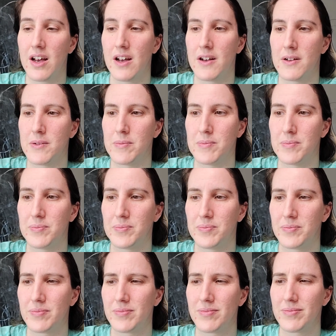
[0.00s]

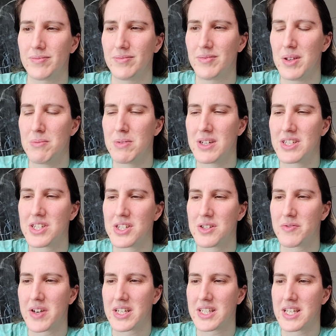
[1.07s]
But just
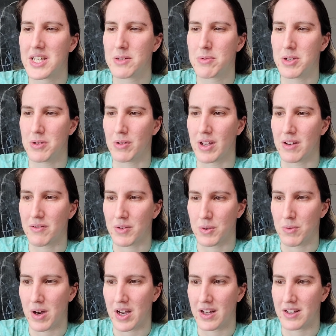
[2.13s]
the fact that he's been doing it for
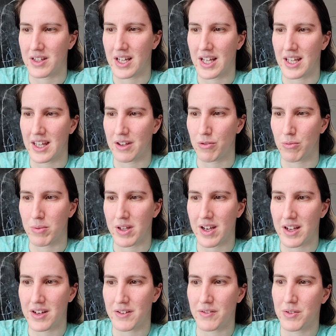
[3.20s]
a while, like, it would be
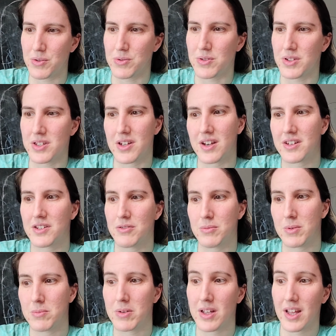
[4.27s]
kind of cool to talk to
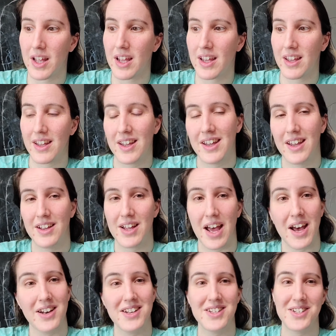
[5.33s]
him and be like,
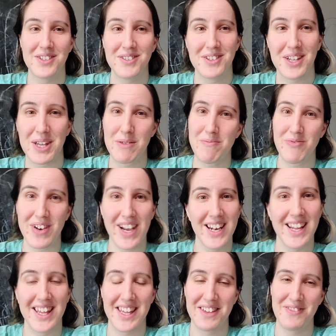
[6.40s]
how did you keep
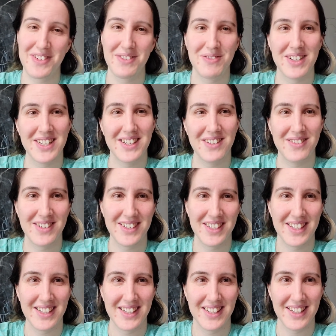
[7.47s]
fighting even when you
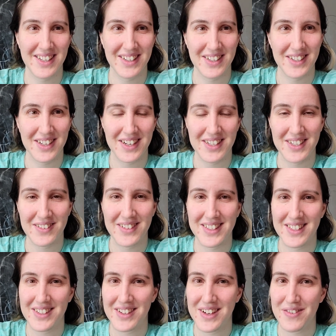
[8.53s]
weren't, you know, your content
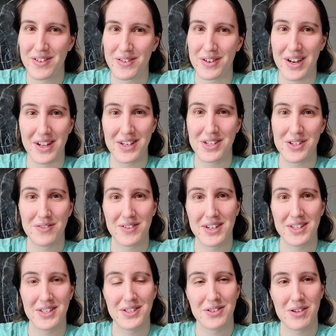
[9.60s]
wasn't going up anywhere? How did you
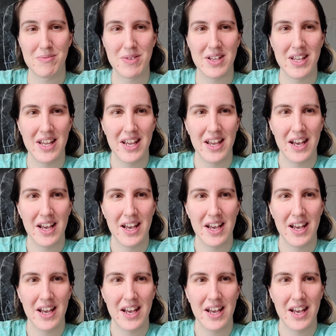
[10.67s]
find enjoyment?